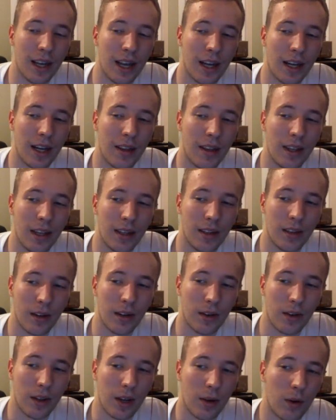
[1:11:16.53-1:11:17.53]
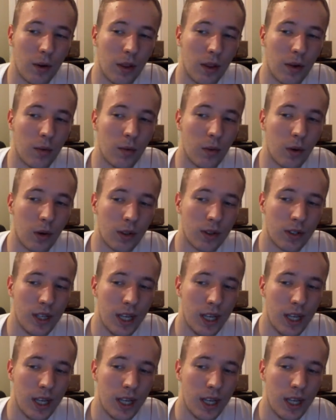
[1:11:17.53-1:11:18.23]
And I think they're like one of the worst